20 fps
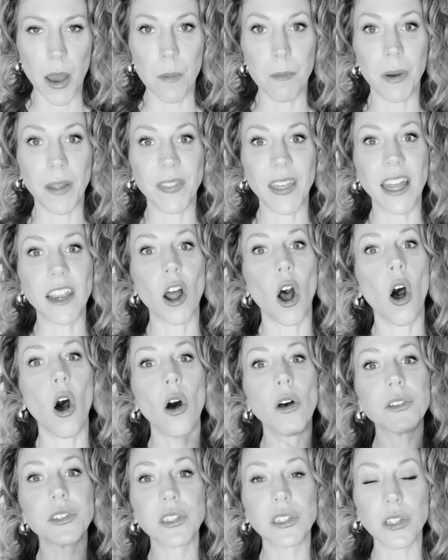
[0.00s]
but then
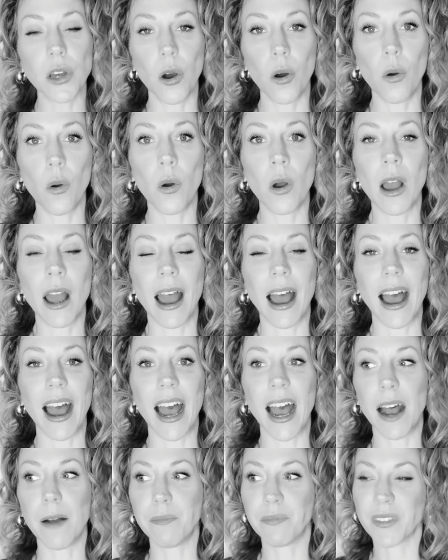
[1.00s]
also
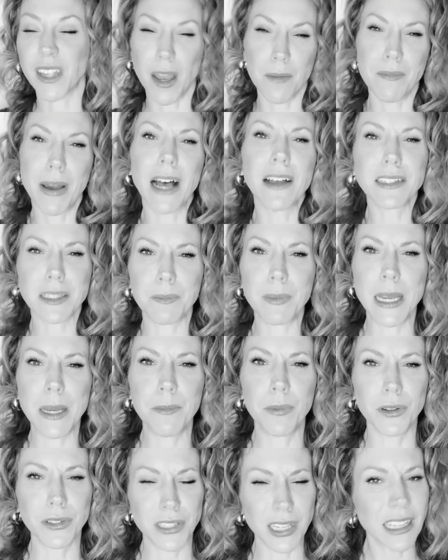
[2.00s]
compels
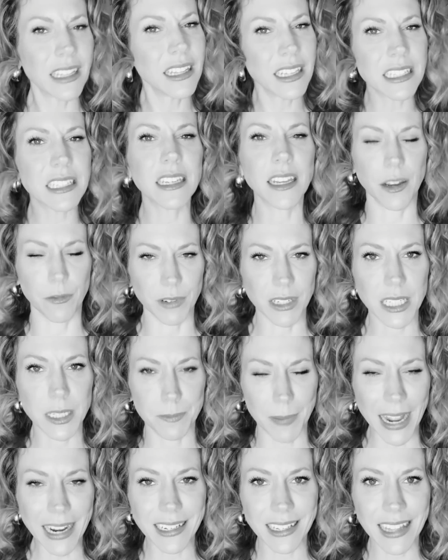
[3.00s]
people to listen and
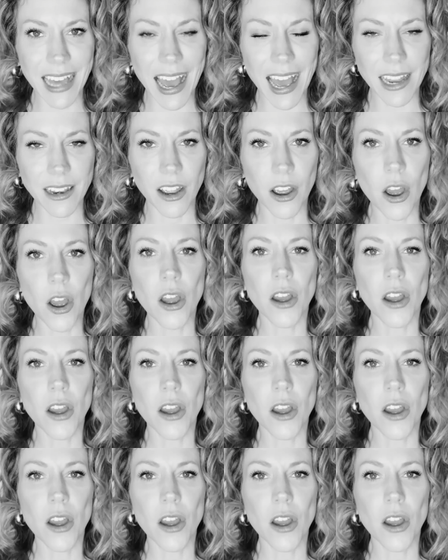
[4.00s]
respect that,